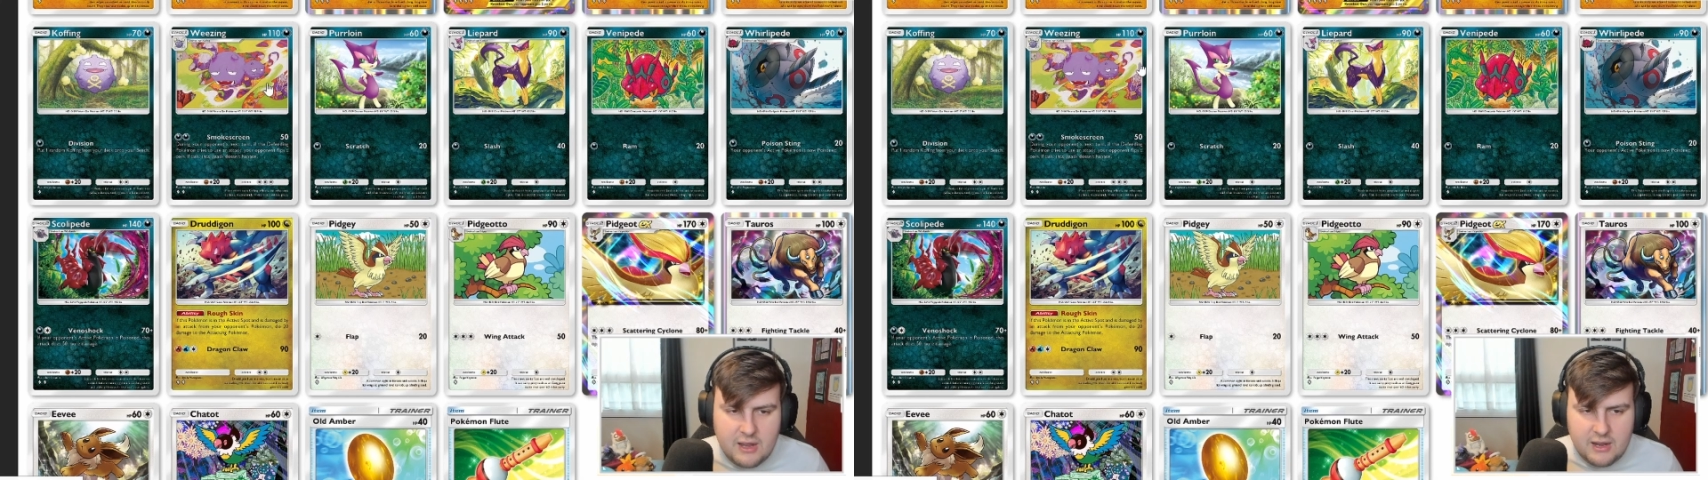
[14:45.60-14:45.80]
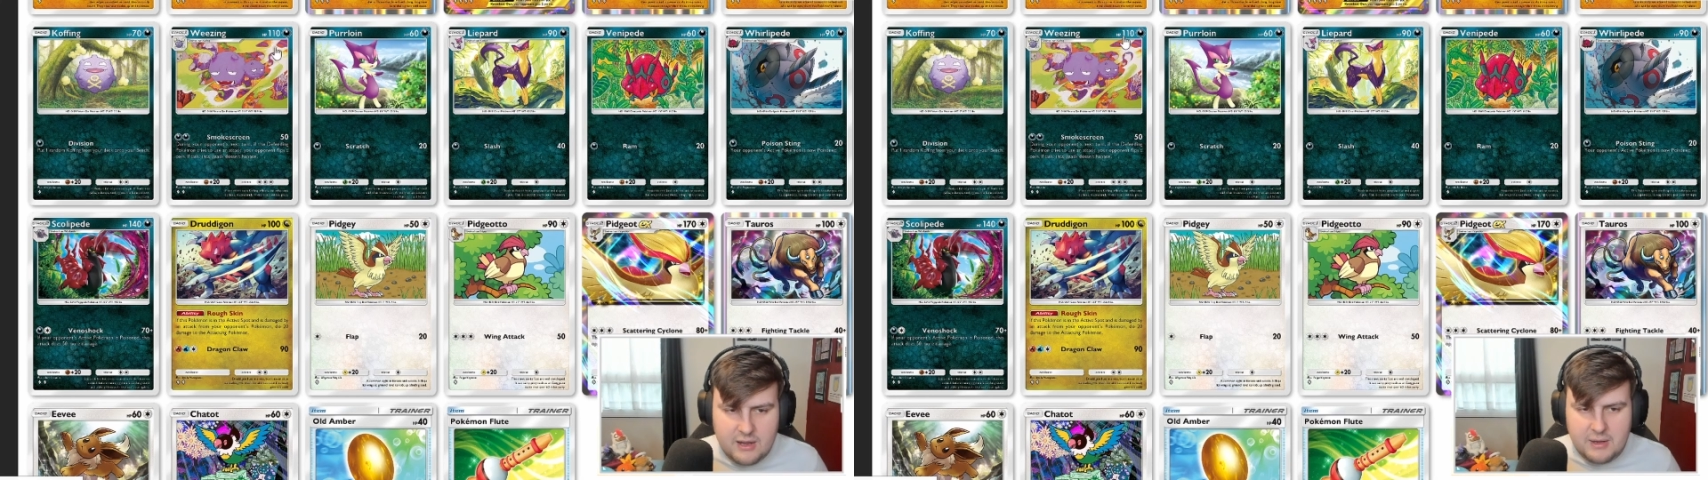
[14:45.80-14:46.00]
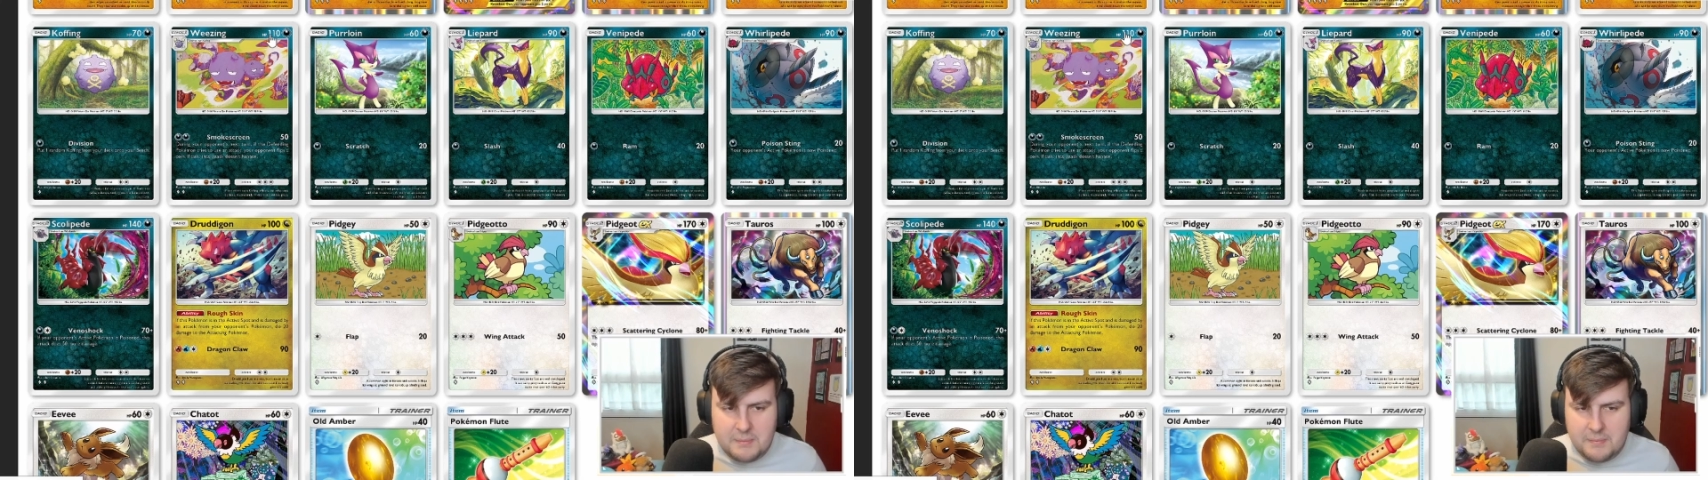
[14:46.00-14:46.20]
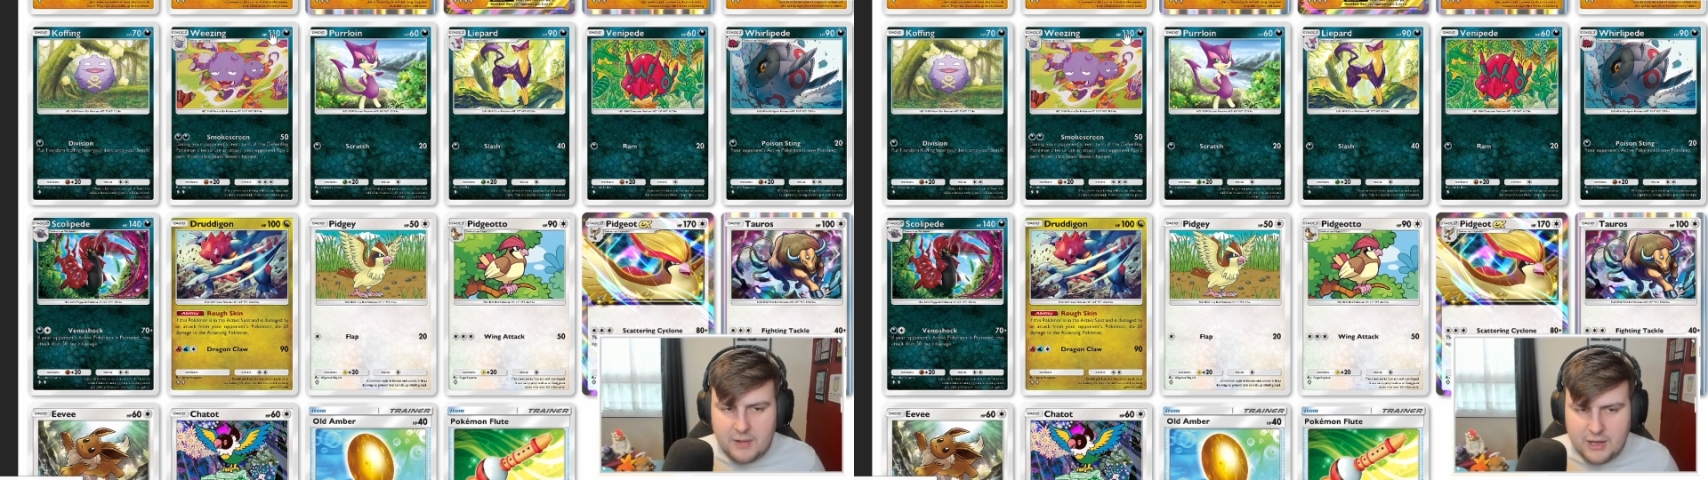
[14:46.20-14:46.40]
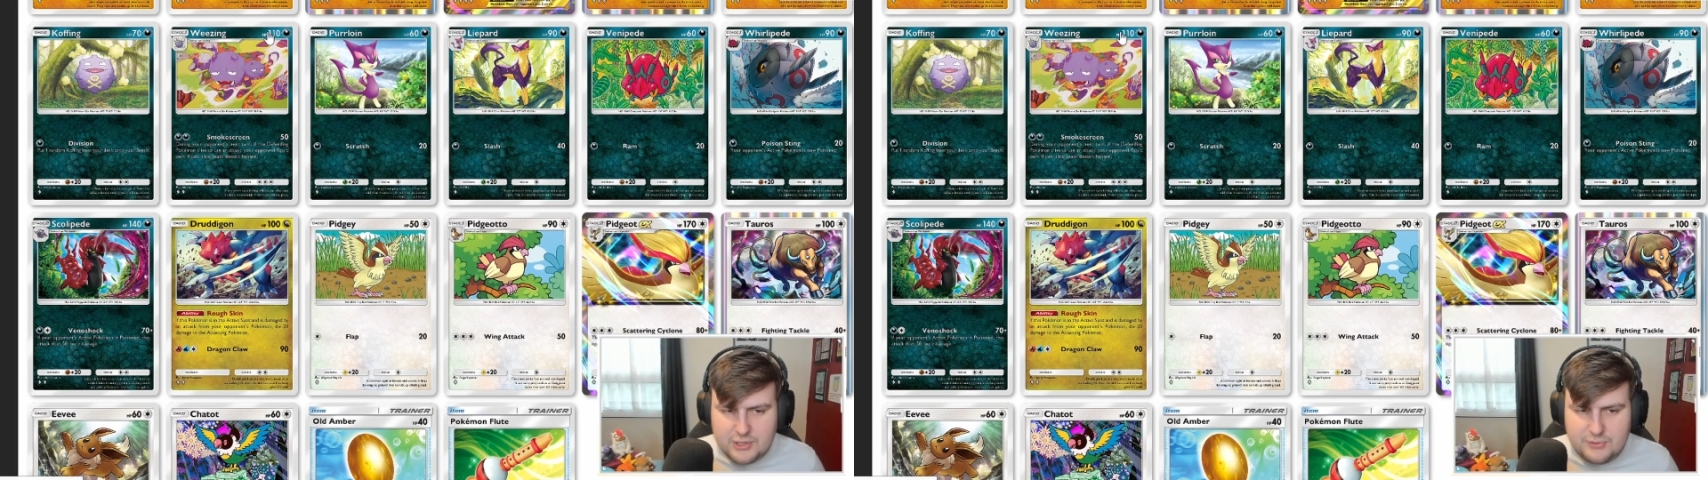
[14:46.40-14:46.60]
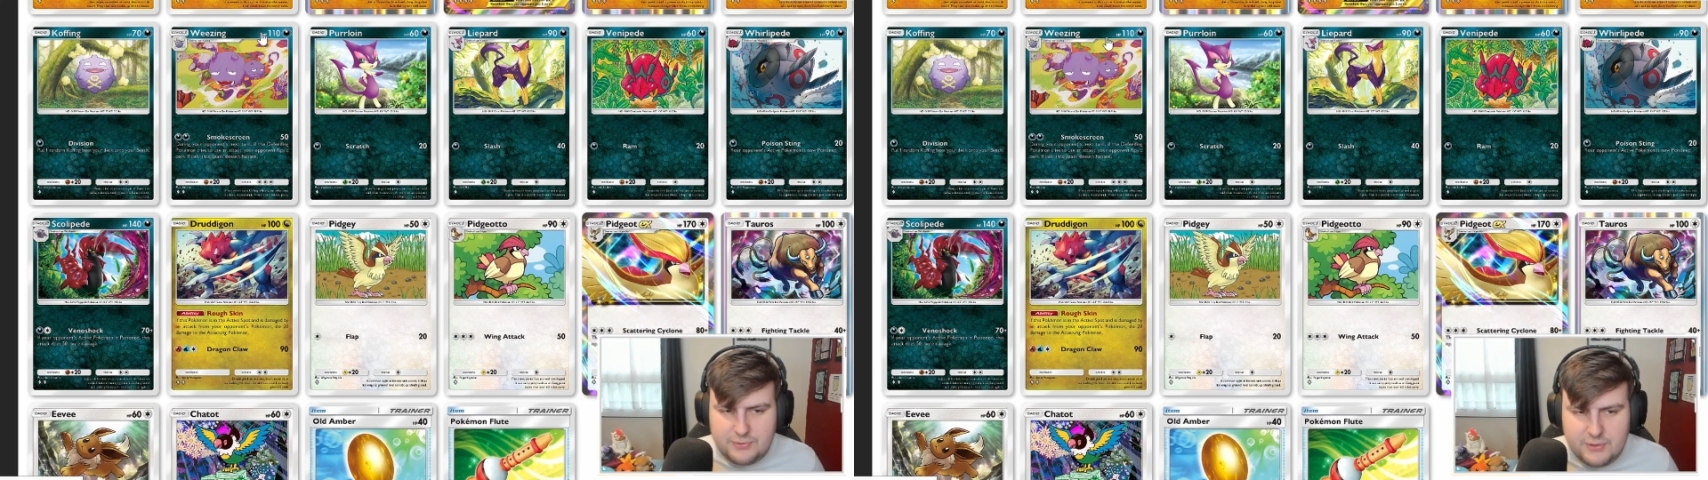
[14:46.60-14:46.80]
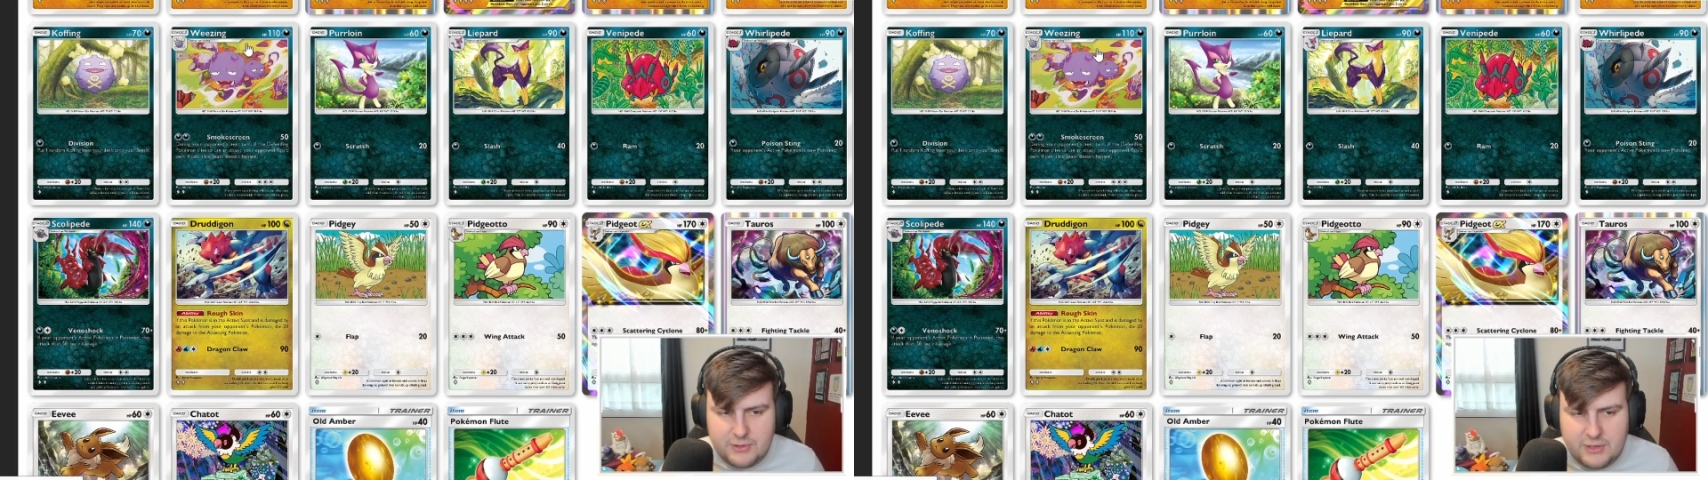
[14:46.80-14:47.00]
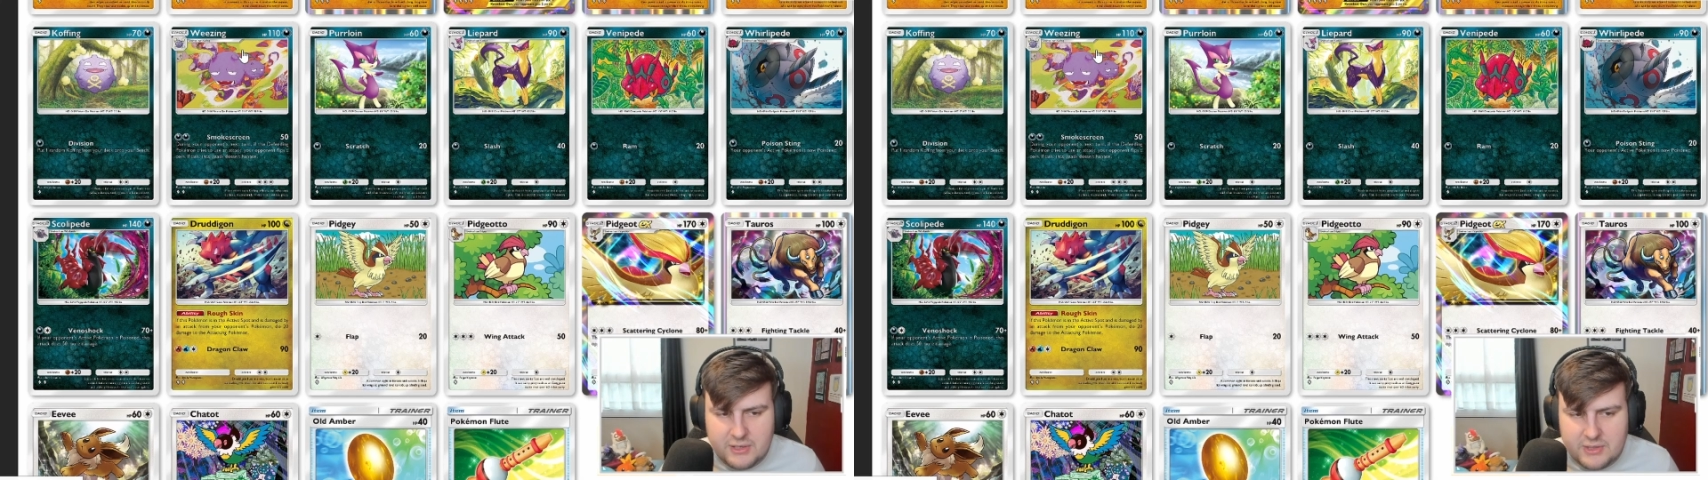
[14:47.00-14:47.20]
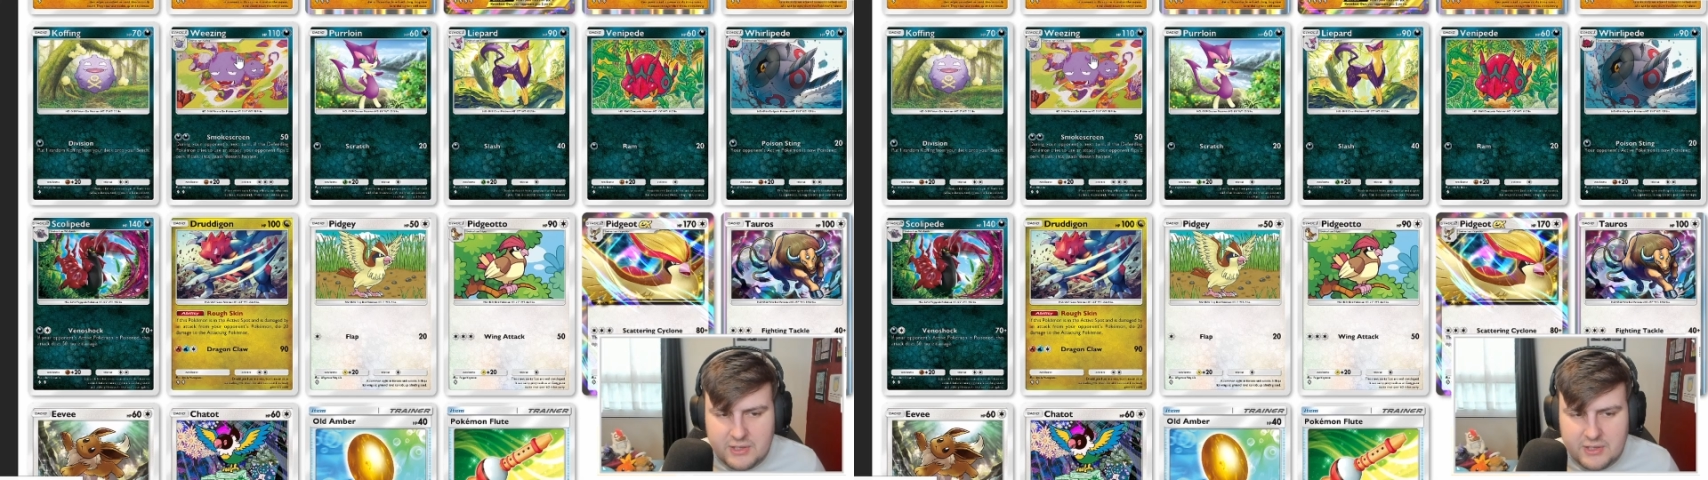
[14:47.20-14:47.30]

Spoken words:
I just feel like